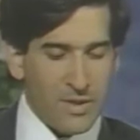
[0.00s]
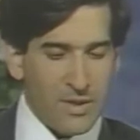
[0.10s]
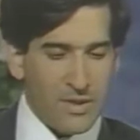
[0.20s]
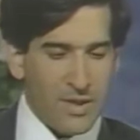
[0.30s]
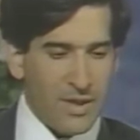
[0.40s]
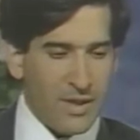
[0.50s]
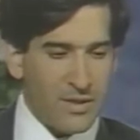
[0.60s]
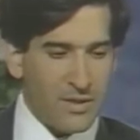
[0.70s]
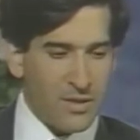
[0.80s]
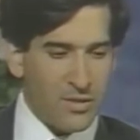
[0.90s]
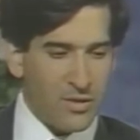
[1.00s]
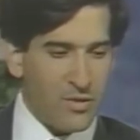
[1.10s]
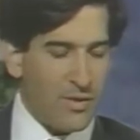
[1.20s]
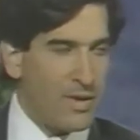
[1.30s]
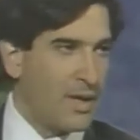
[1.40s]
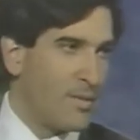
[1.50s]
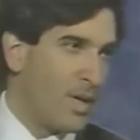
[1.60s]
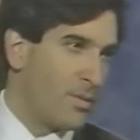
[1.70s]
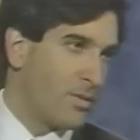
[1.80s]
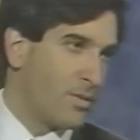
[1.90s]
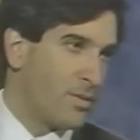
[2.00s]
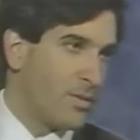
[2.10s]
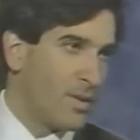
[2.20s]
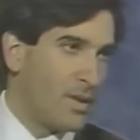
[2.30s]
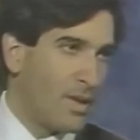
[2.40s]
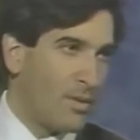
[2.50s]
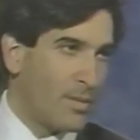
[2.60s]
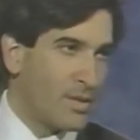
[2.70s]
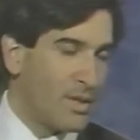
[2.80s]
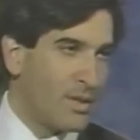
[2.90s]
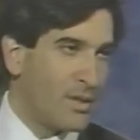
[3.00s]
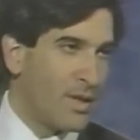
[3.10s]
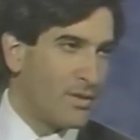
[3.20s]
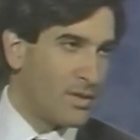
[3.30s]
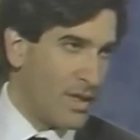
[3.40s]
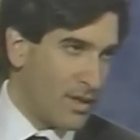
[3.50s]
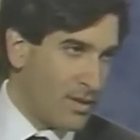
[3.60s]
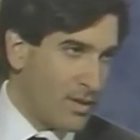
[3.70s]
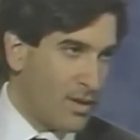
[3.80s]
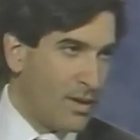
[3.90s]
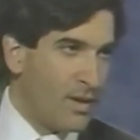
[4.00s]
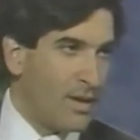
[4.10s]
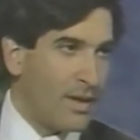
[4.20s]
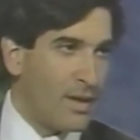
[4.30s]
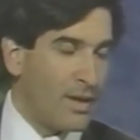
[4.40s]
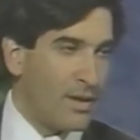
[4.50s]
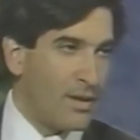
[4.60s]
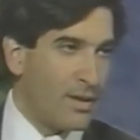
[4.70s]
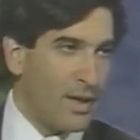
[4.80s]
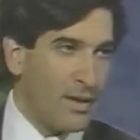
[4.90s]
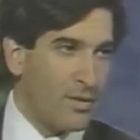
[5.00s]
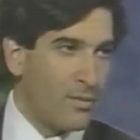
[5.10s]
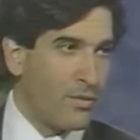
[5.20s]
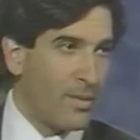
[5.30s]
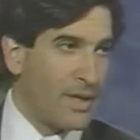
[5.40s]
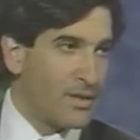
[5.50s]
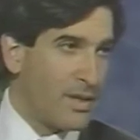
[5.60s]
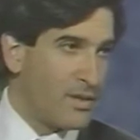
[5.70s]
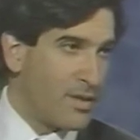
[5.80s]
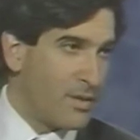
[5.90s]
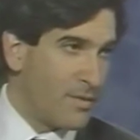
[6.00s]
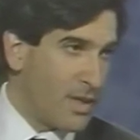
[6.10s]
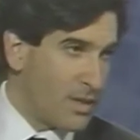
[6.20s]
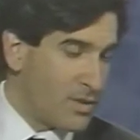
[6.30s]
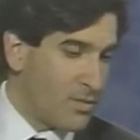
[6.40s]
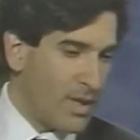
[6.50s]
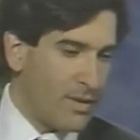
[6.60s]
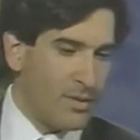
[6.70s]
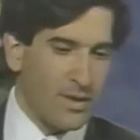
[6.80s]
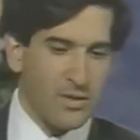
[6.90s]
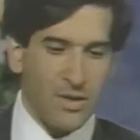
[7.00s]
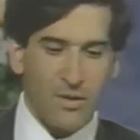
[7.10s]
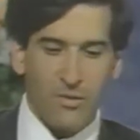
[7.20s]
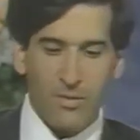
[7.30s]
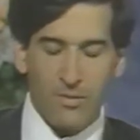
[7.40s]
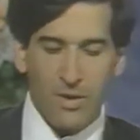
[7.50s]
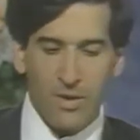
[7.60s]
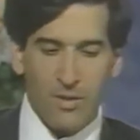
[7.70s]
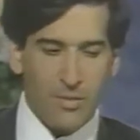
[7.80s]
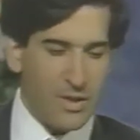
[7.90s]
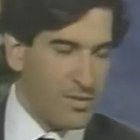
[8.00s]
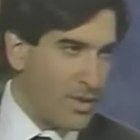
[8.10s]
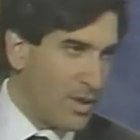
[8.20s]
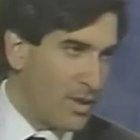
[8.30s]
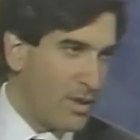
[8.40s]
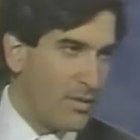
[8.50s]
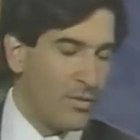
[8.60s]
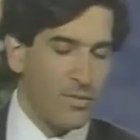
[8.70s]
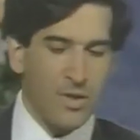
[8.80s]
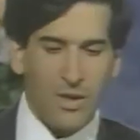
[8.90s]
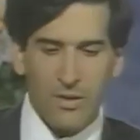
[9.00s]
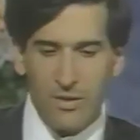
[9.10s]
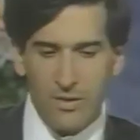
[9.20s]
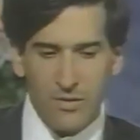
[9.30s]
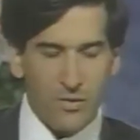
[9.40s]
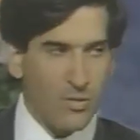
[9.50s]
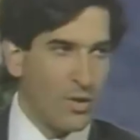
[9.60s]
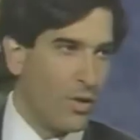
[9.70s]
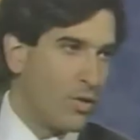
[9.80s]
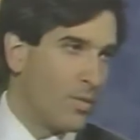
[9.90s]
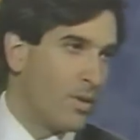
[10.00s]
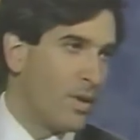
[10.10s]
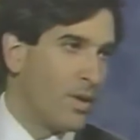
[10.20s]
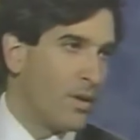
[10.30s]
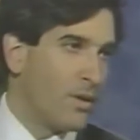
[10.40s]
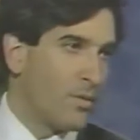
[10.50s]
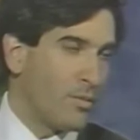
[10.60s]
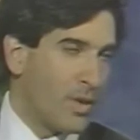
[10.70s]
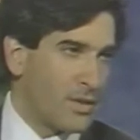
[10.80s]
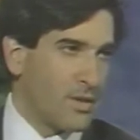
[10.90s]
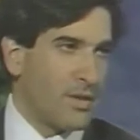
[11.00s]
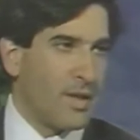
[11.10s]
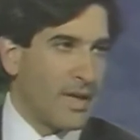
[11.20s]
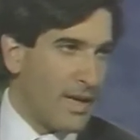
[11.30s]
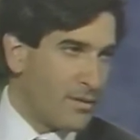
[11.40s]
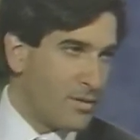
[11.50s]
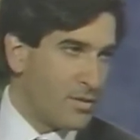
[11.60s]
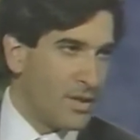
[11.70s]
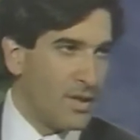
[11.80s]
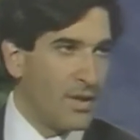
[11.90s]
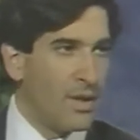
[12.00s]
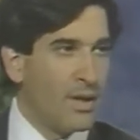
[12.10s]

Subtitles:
in the state legislature is you have 90 members, and they represent the entire state. And a lot of them are from outside the city of Phoenix. We have a legislator from Bisbee, from Douglas, from Globe, from Prescott, Lake Havasu City.